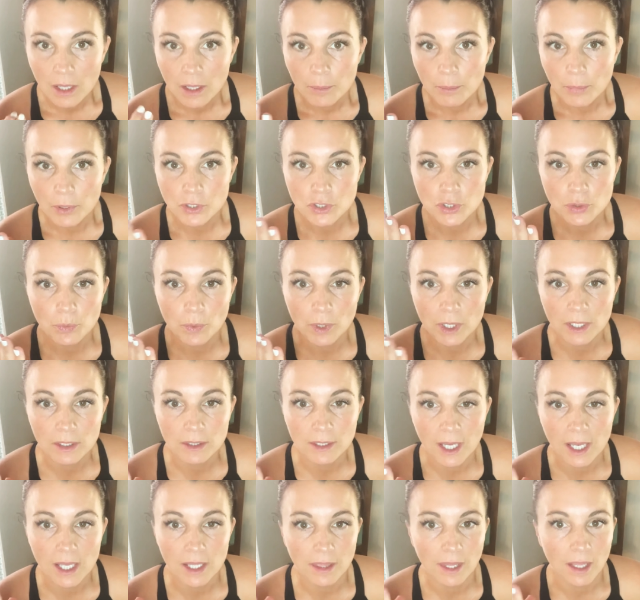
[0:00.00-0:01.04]
But you want
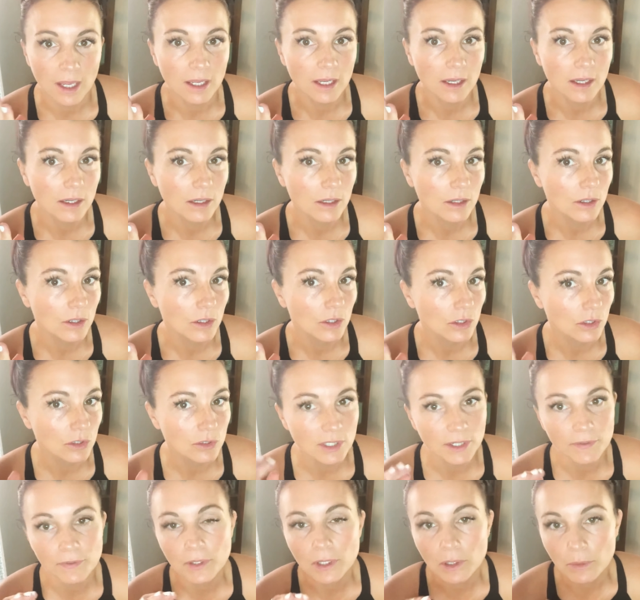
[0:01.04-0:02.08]
to you
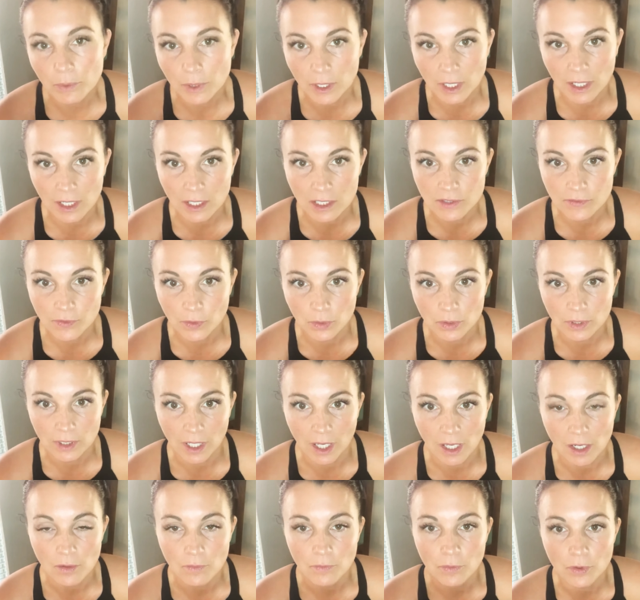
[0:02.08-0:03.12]
definitely want to
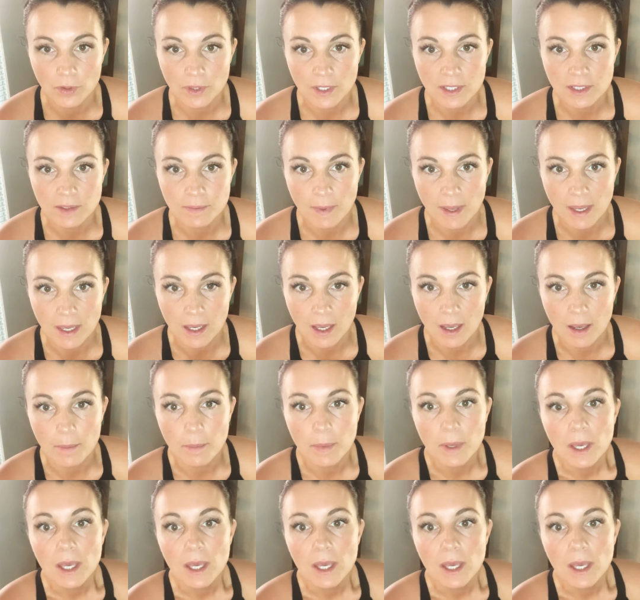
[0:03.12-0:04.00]
exfoliate for this makeup,